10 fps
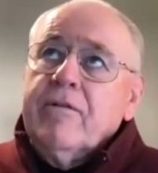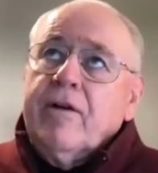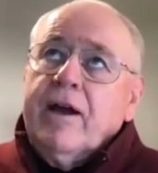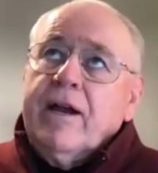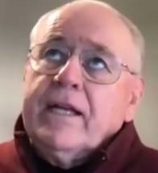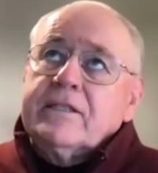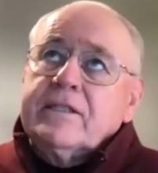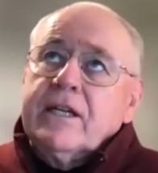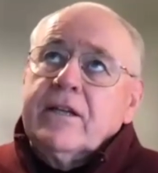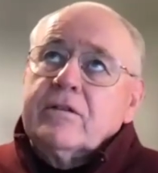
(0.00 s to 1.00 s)

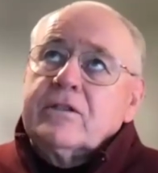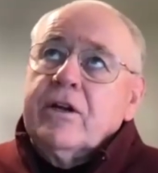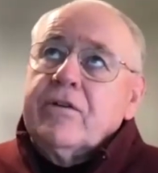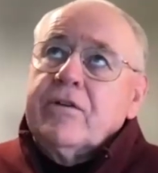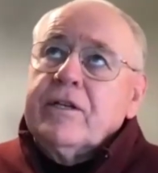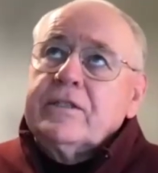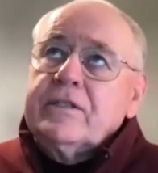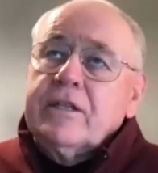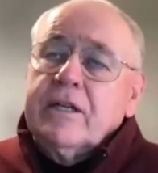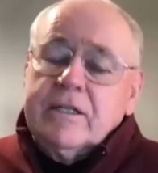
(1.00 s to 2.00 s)
financing those
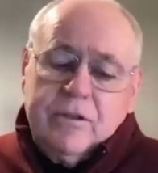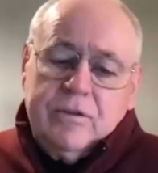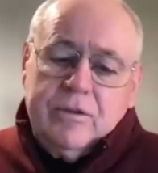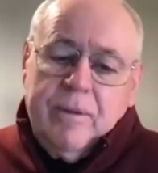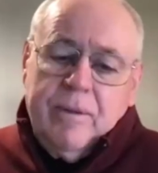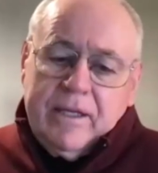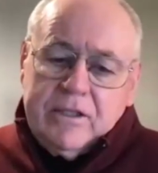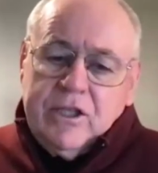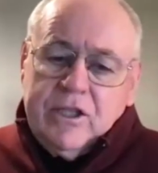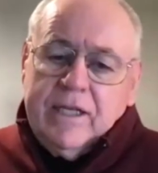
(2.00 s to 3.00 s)
countries to make
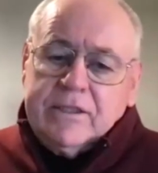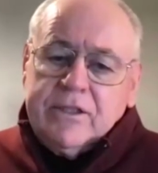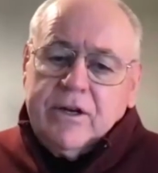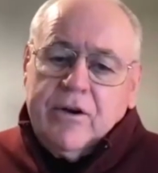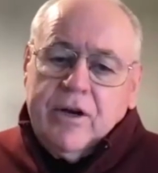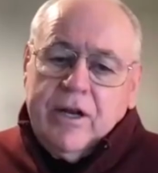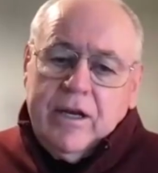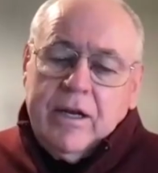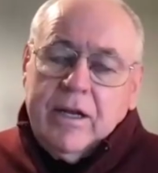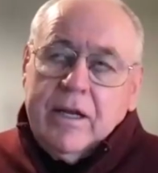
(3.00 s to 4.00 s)
the changes that are
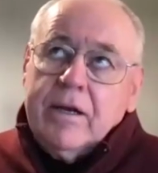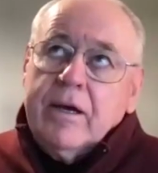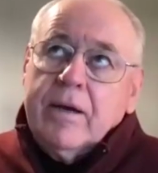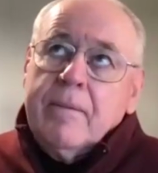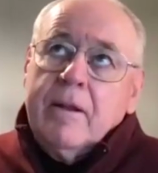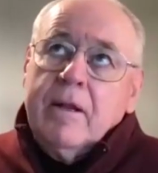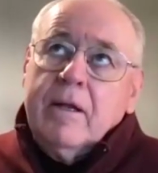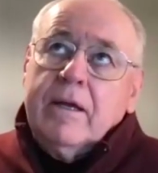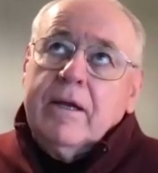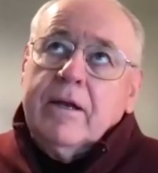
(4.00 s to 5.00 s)
needed
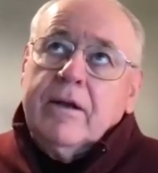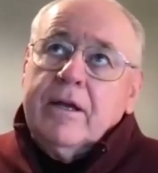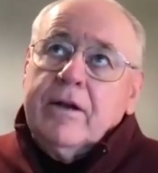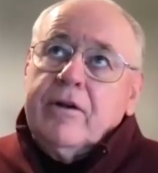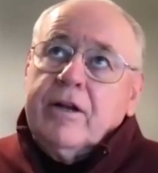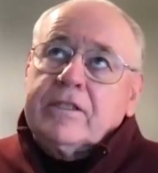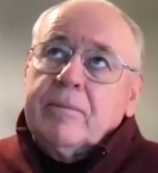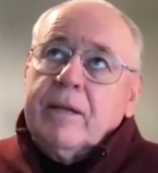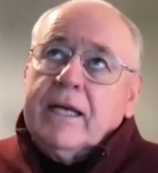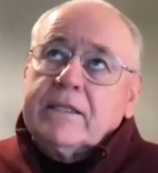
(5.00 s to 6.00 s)
in
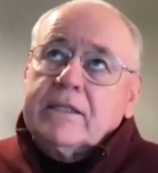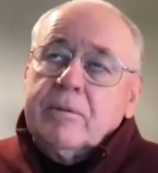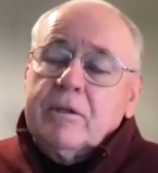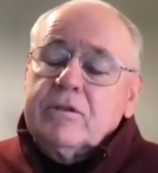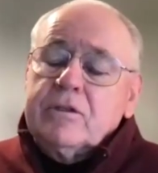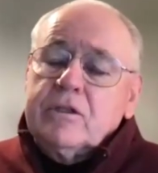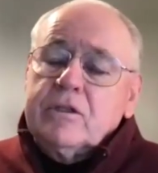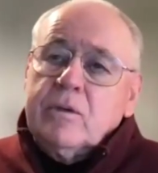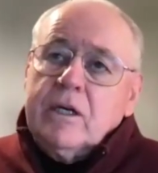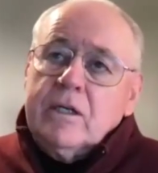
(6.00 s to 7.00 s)
addressing plastic pollution
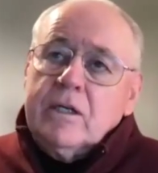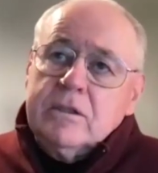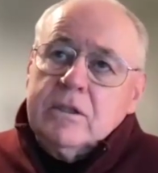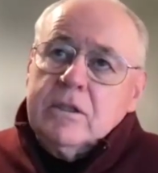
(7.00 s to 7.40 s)
as well.